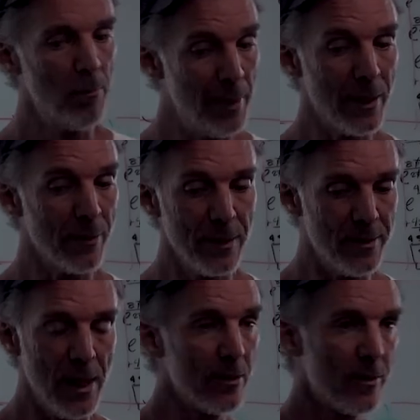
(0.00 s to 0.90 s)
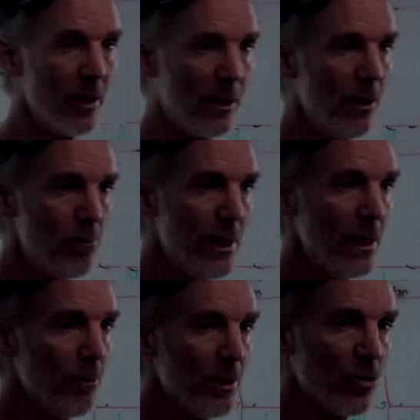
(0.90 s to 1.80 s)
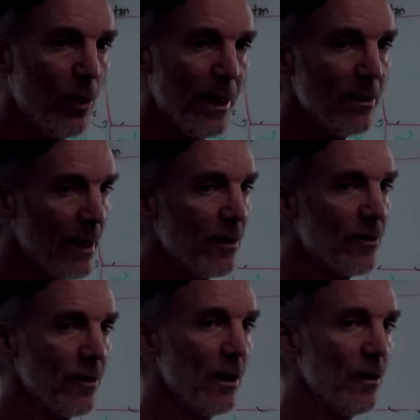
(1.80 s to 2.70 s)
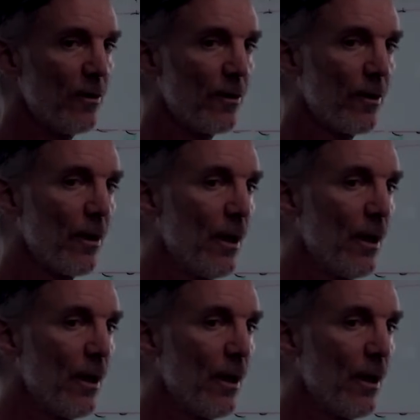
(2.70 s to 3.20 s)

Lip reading: big the delta can be between densities